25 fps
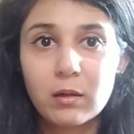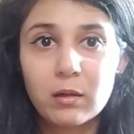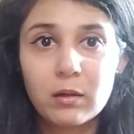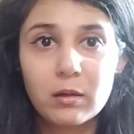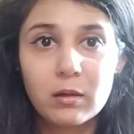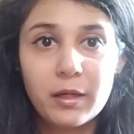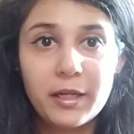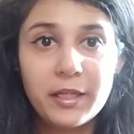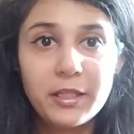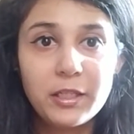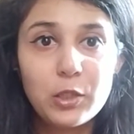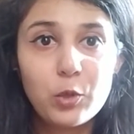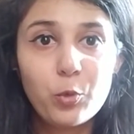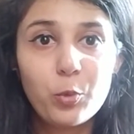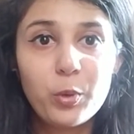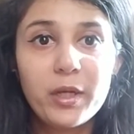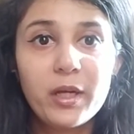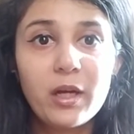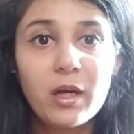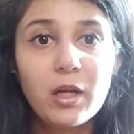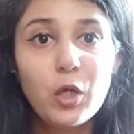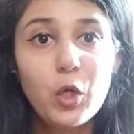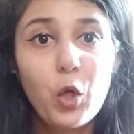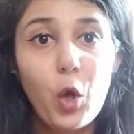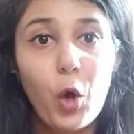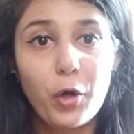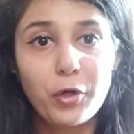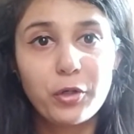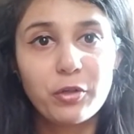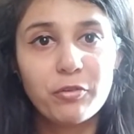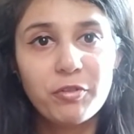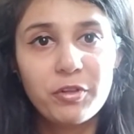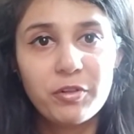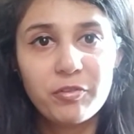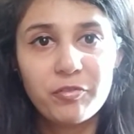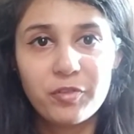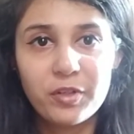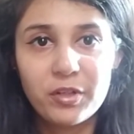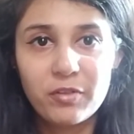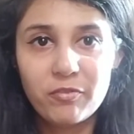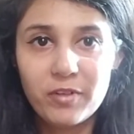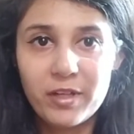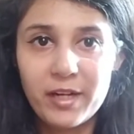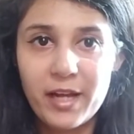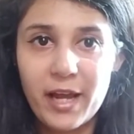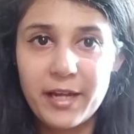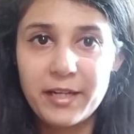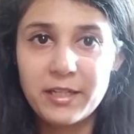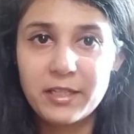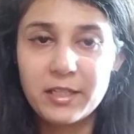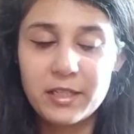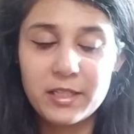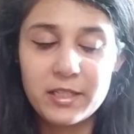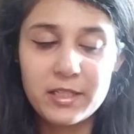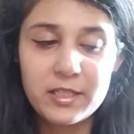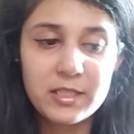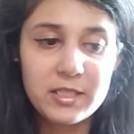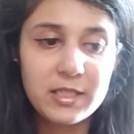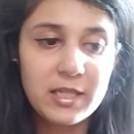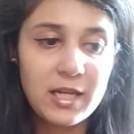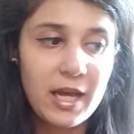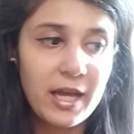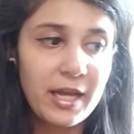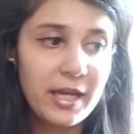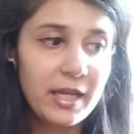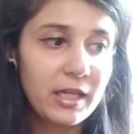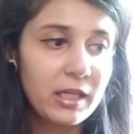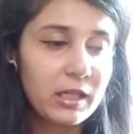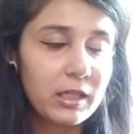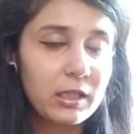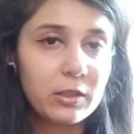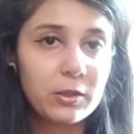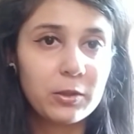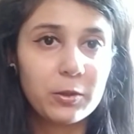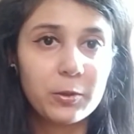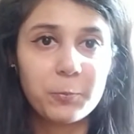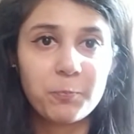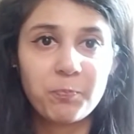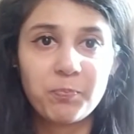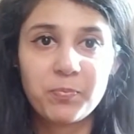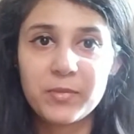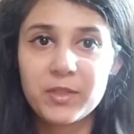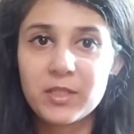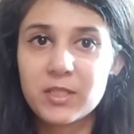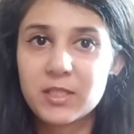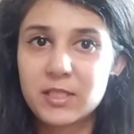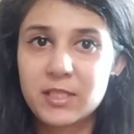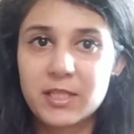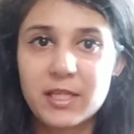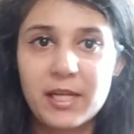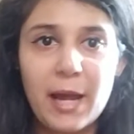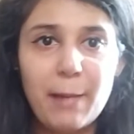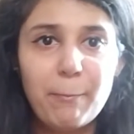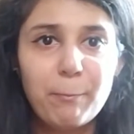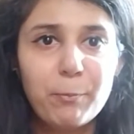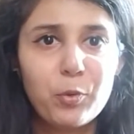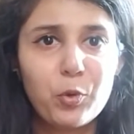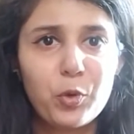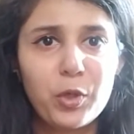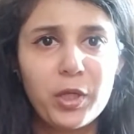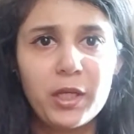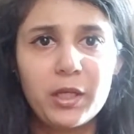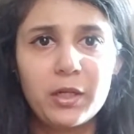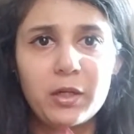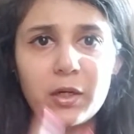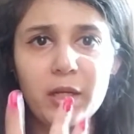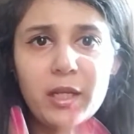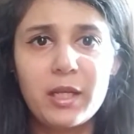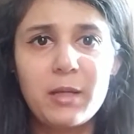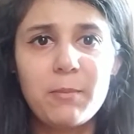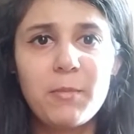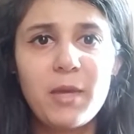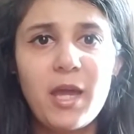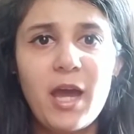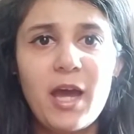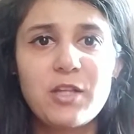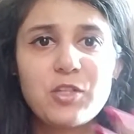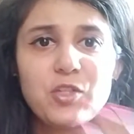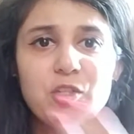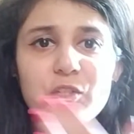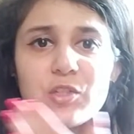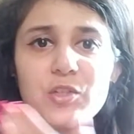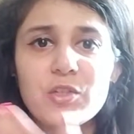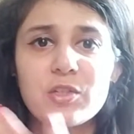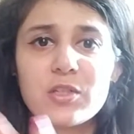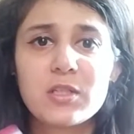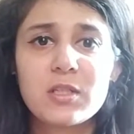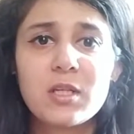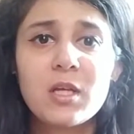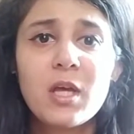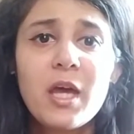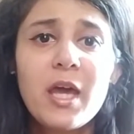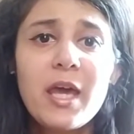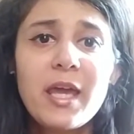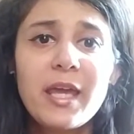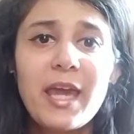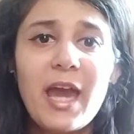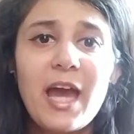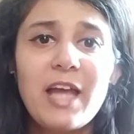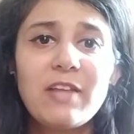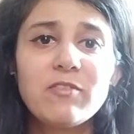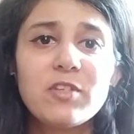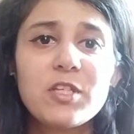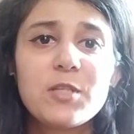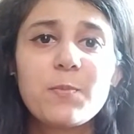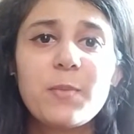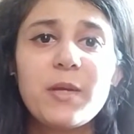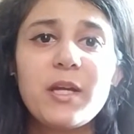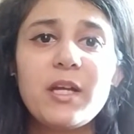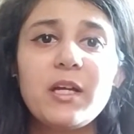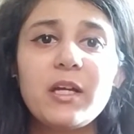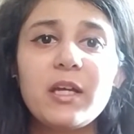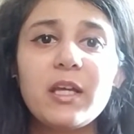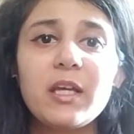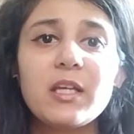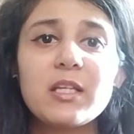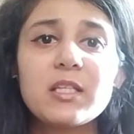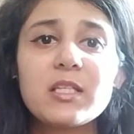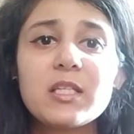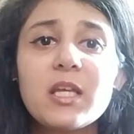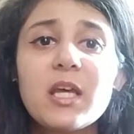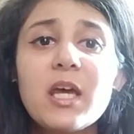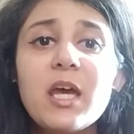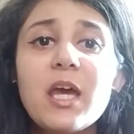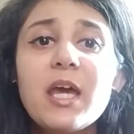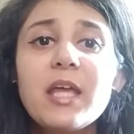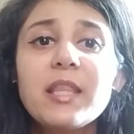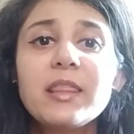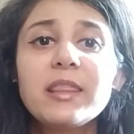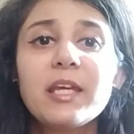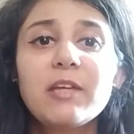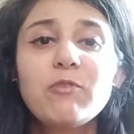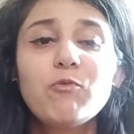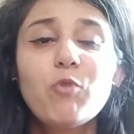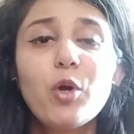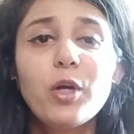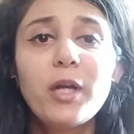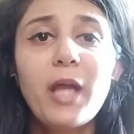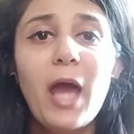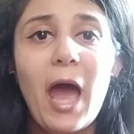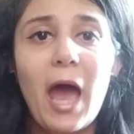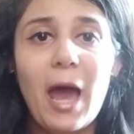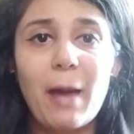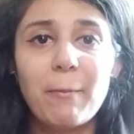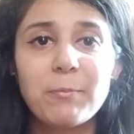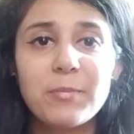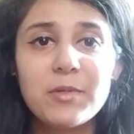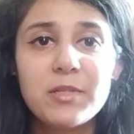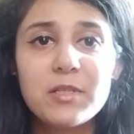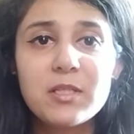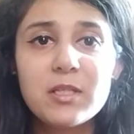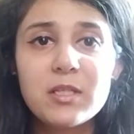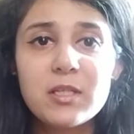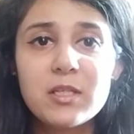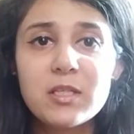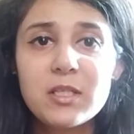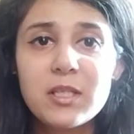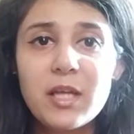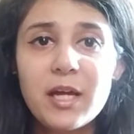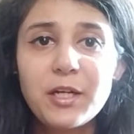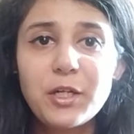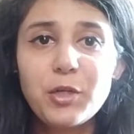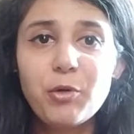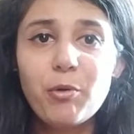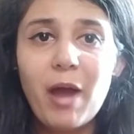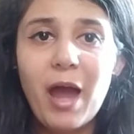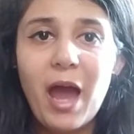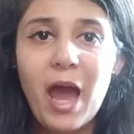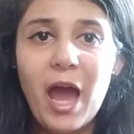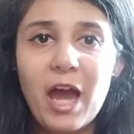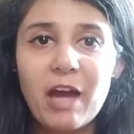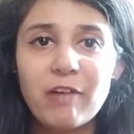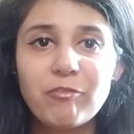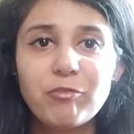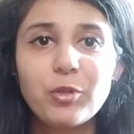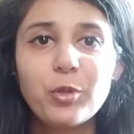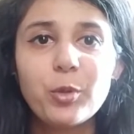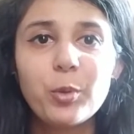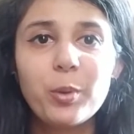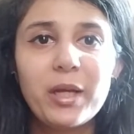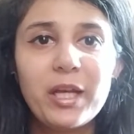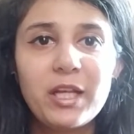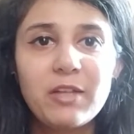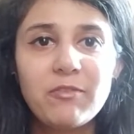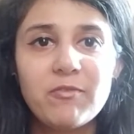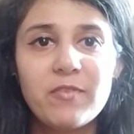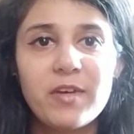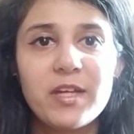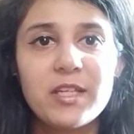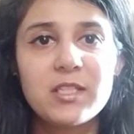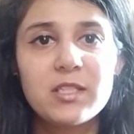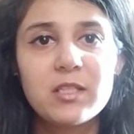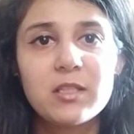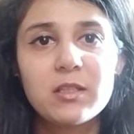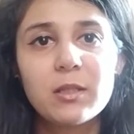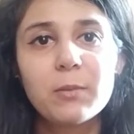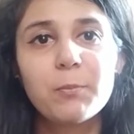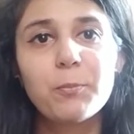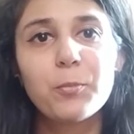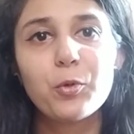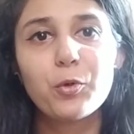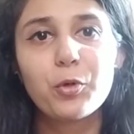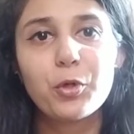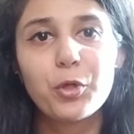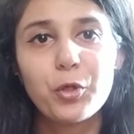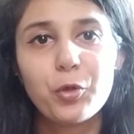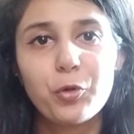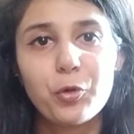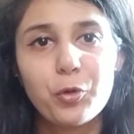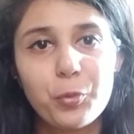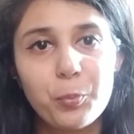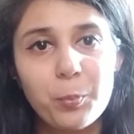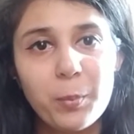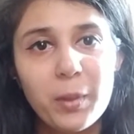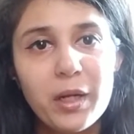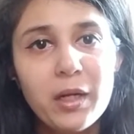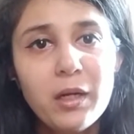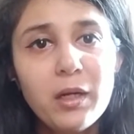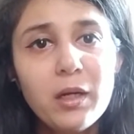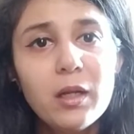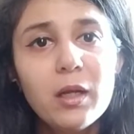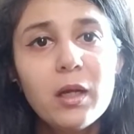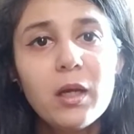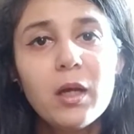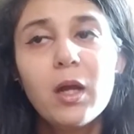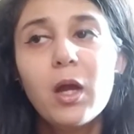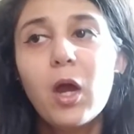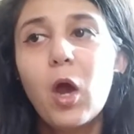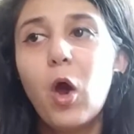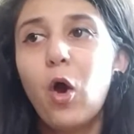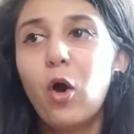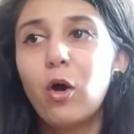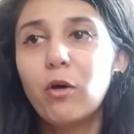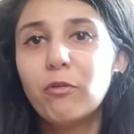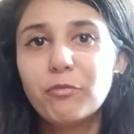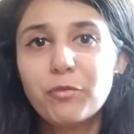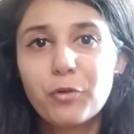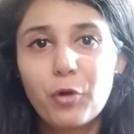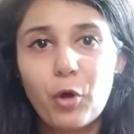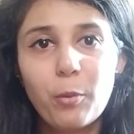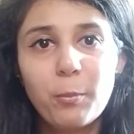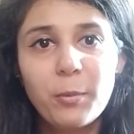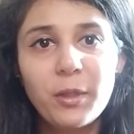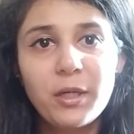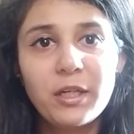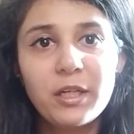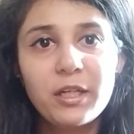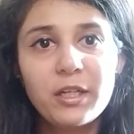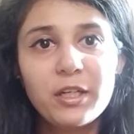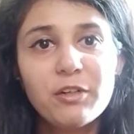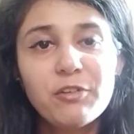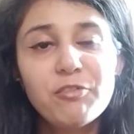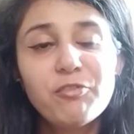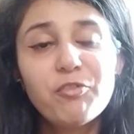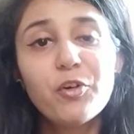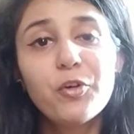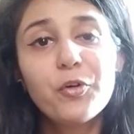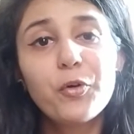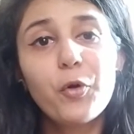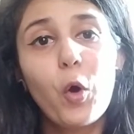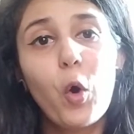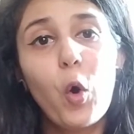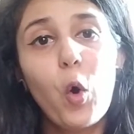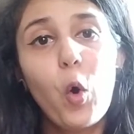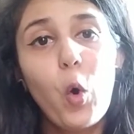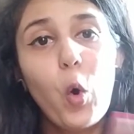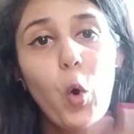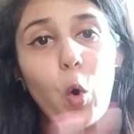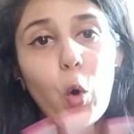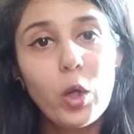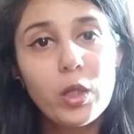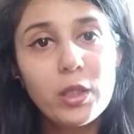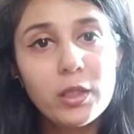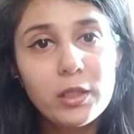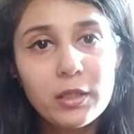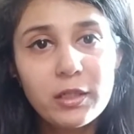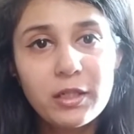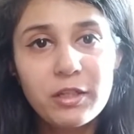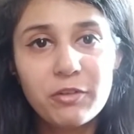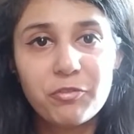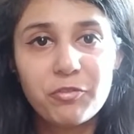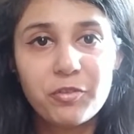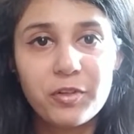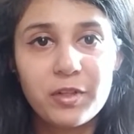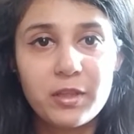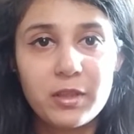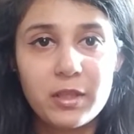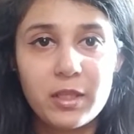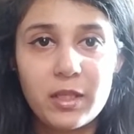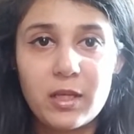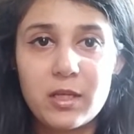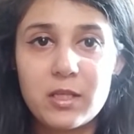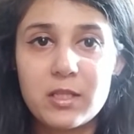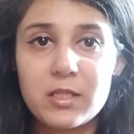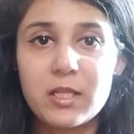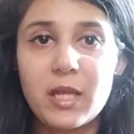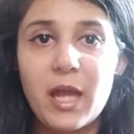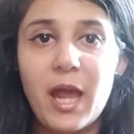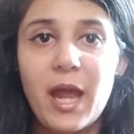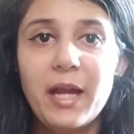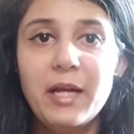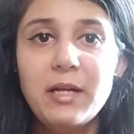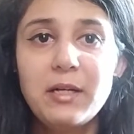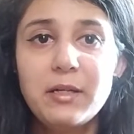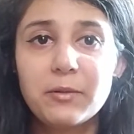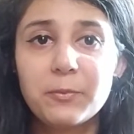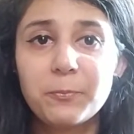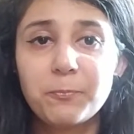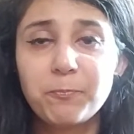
including a lot of different varieties like scrapbooking, dream catchers, canvas paintings, then what happens is that you have to invest in the procurement of raw material for all the different things. And